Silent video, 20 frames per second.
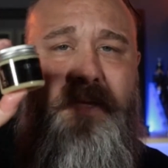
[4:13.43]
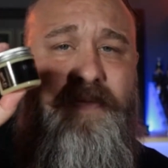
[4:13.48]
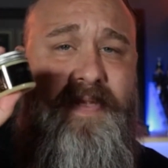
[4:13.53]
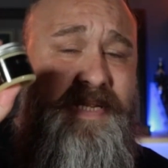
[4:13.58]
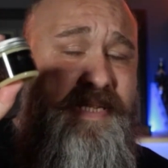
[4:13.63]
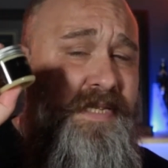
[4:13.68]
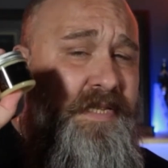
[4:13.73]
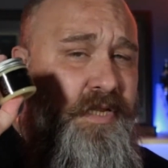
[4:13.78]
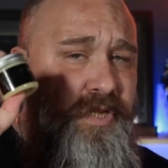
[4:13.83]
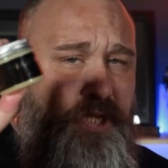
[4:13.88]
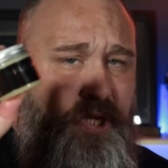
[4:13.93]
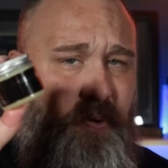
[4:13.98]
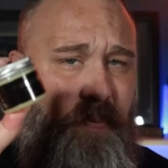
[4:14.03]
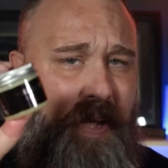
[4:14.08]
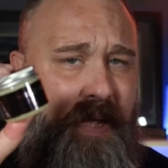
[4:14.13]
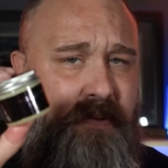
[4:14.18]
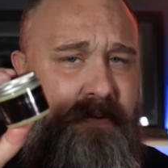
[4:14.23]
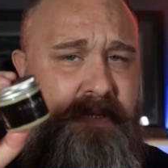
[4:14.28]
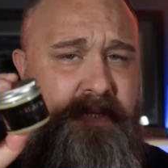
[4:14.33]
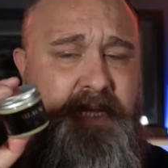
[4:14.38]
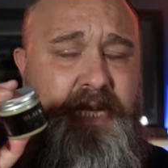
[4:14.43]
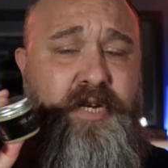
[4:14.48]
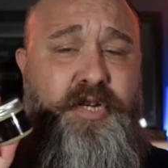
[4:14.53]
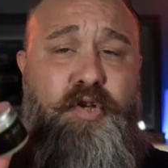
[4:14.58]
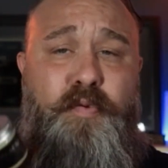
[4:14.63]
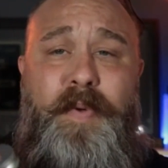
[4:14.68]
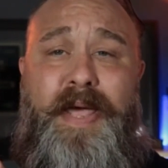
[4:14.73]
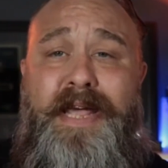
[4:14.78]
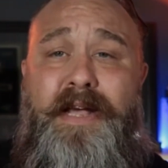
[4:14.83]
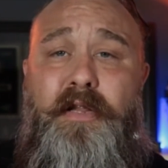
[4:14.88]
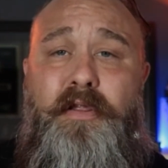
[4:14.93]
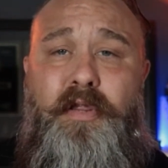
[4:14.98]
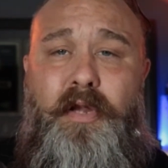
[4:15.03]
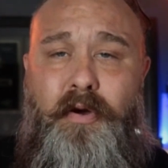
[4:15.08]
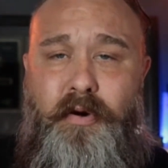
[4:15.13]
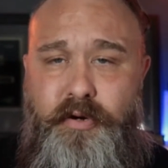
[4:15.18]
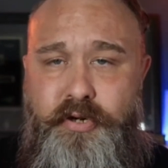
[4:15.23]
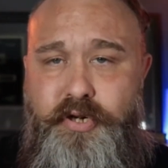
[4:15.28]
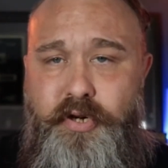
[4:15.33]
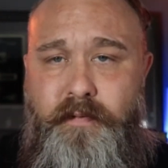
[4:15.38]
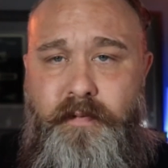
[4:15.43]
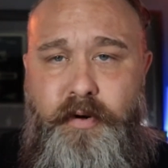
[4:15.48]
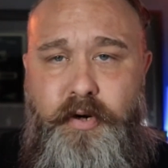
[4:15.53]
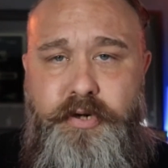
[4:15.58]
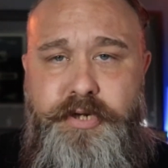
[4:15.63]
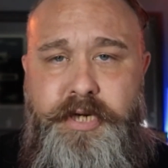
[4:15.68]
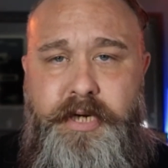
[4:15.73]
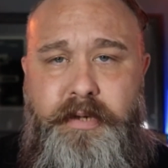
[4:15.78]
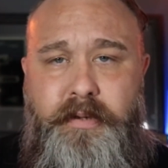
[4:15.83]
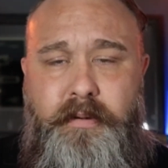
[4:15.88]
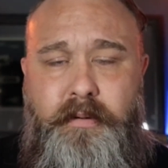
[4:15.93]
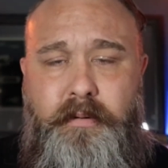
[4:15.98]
This is a 2 ounce. They do make a larger version.